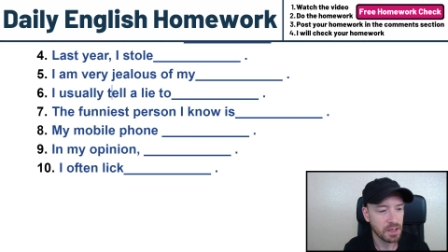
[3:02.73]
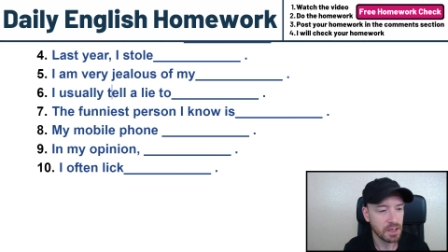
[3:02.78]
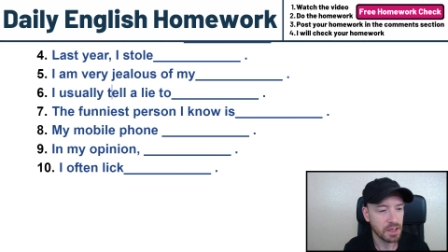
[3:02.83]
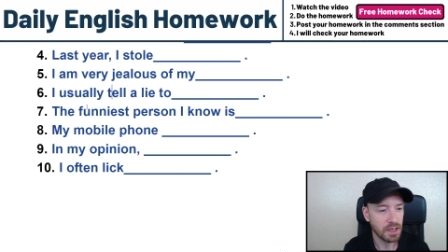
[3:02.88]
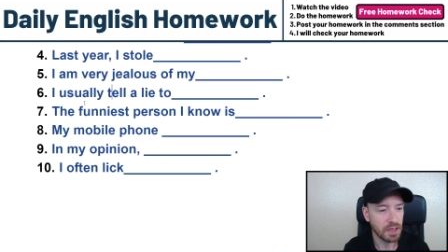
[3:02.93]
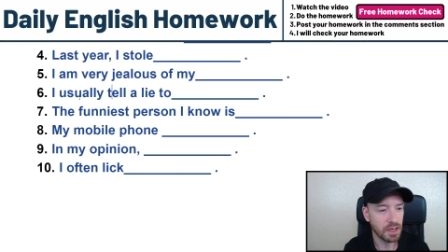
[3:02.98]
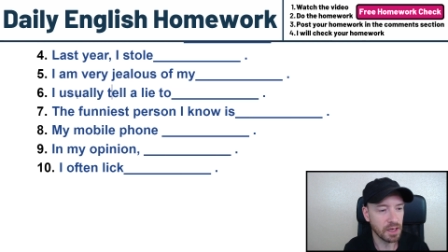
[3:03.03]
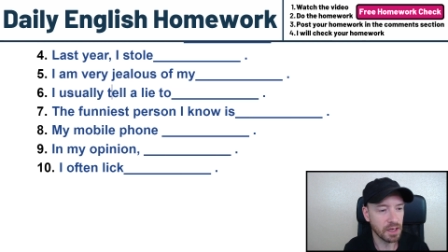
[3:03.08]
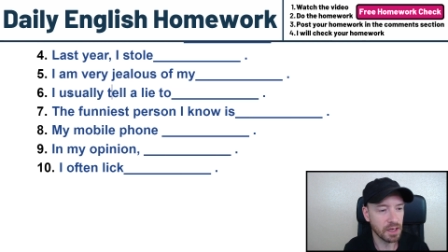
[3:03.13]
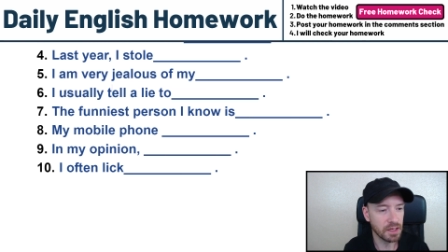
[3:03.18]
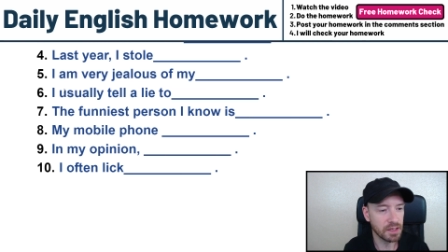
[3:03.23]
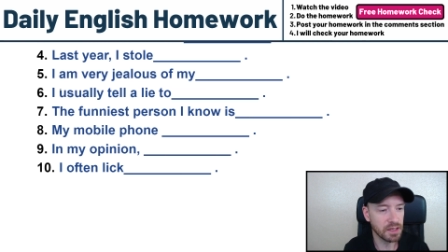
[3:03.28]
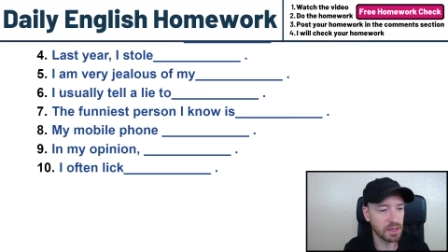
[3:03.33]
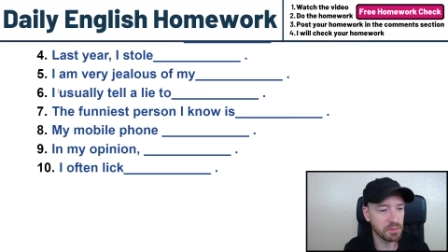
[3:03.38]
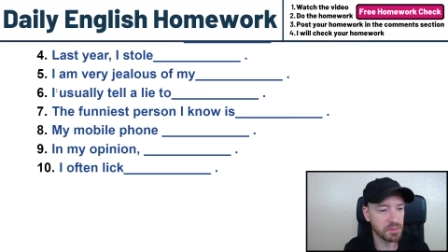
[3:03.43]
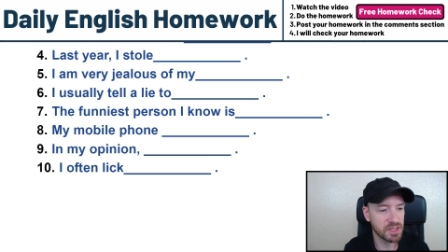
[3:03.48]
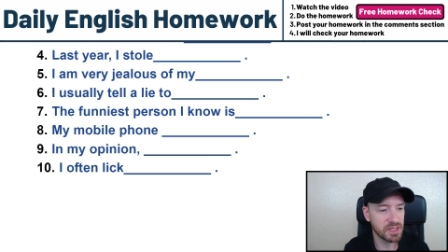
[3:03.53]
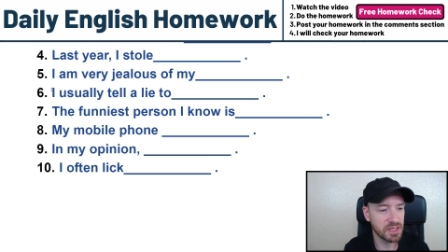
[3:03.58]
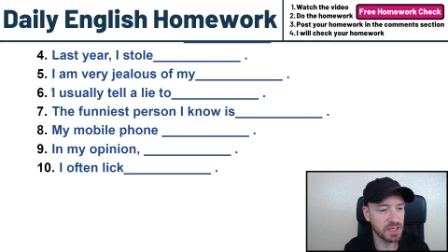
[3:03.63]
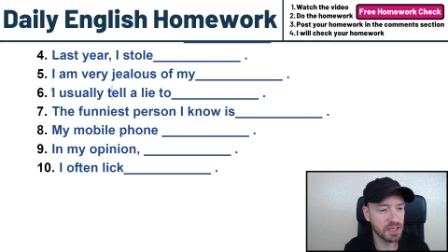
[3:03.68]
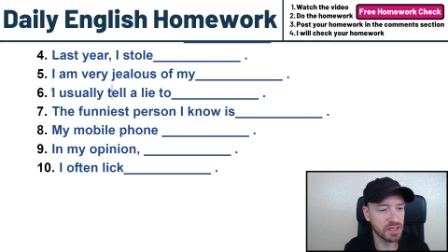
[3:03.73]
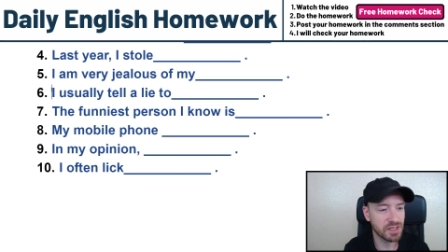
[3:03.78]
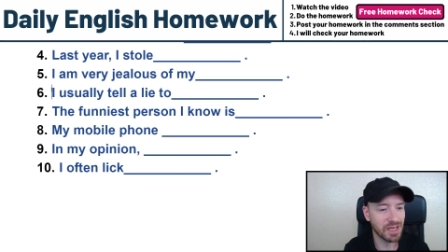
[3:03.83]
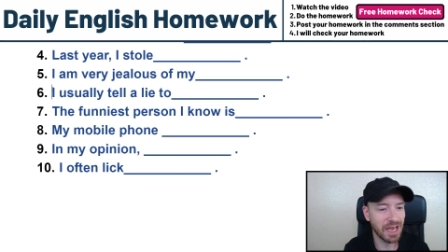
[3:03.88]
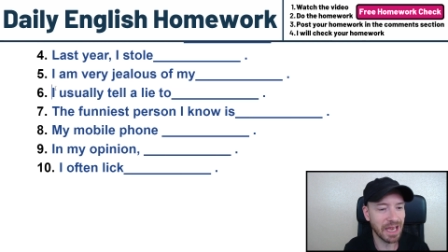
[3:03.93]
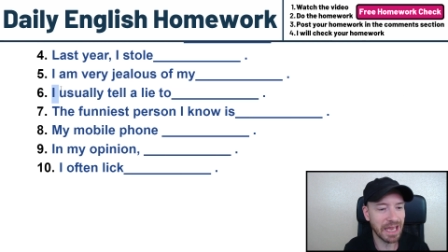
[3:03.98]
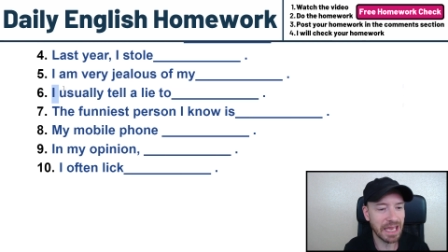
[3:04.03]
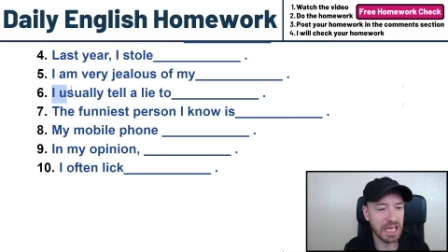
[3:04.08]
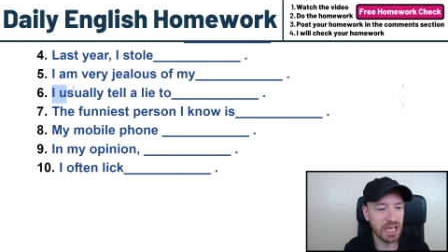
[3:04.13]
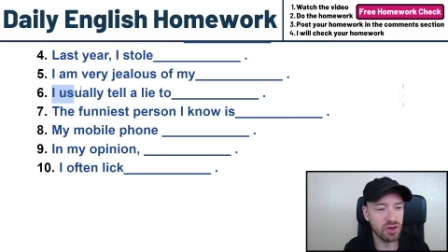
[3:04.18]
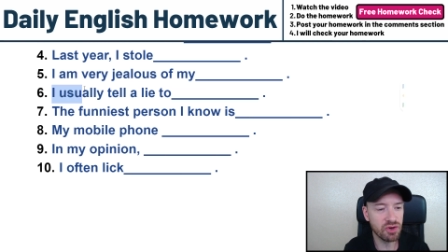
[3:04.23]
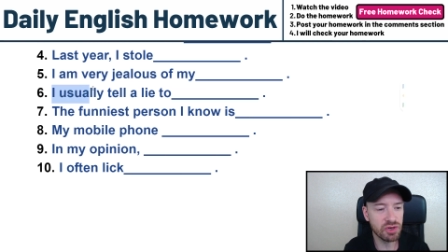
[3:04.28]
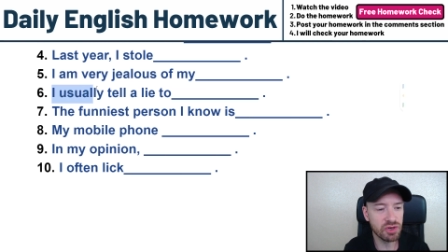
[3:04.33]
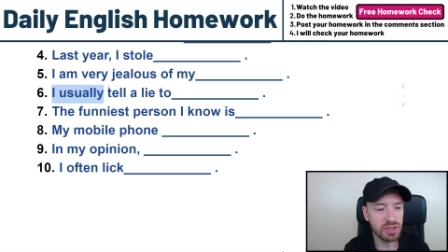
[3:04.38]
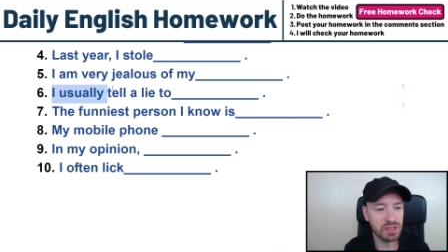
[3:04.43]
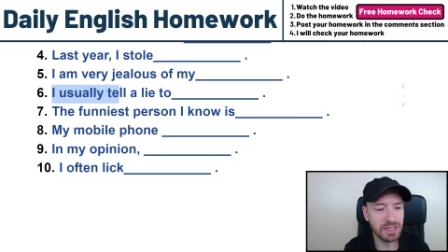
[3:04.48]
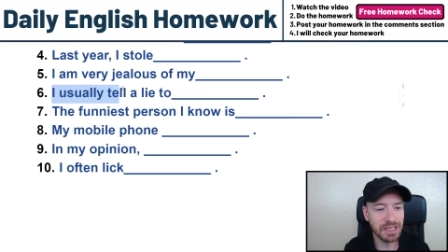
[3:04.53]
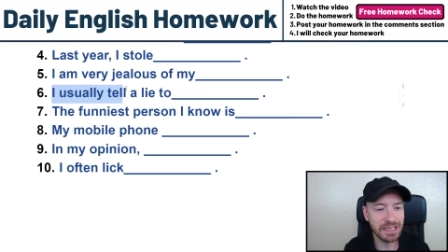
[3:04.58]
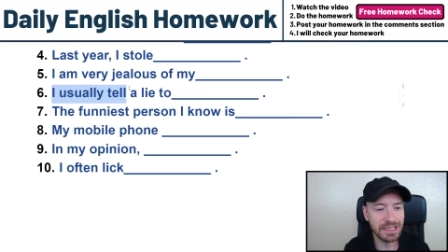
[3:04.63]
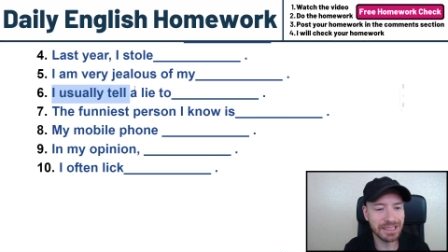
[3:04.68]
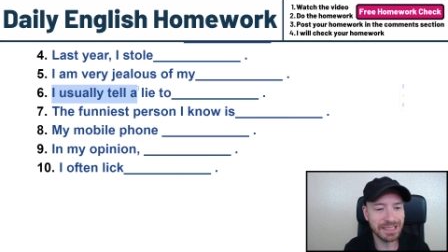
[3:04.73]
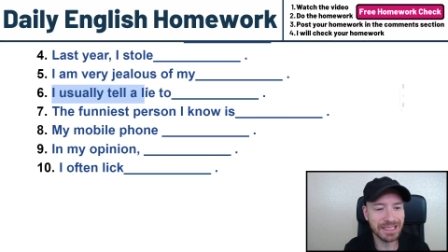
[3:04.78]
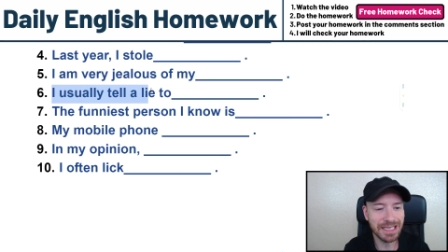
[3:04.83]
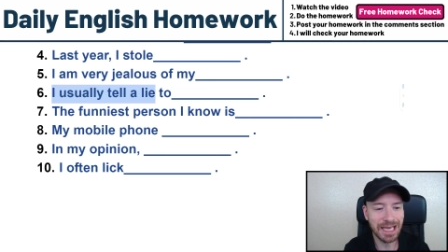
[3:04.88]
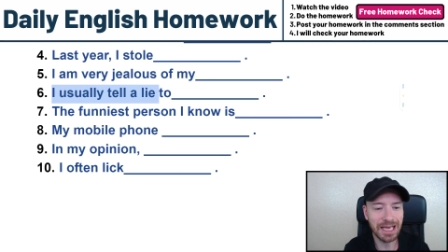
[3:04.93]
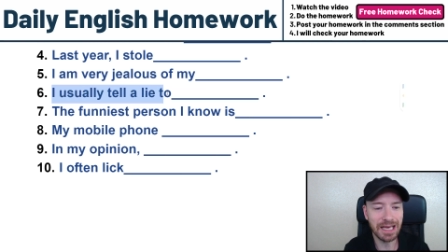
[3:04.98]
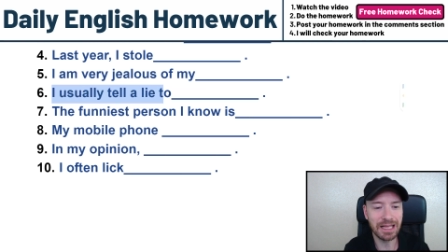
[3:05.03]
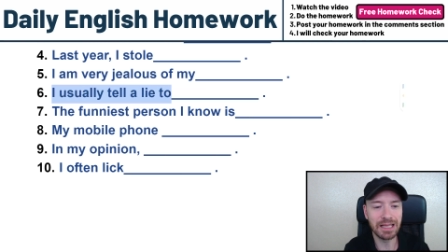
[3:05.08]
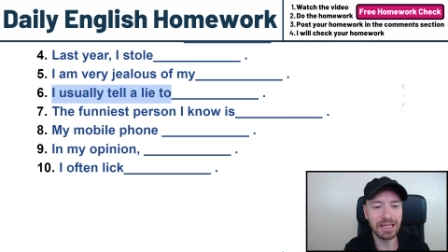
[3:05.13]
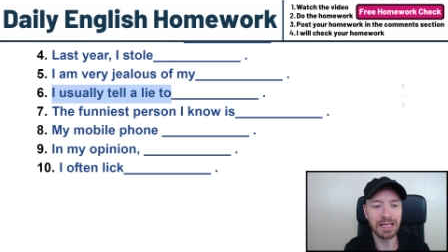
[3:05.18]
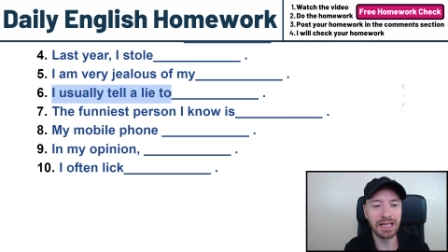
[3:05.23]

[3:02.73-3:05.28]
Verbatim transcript: Uh, number six, I usually tell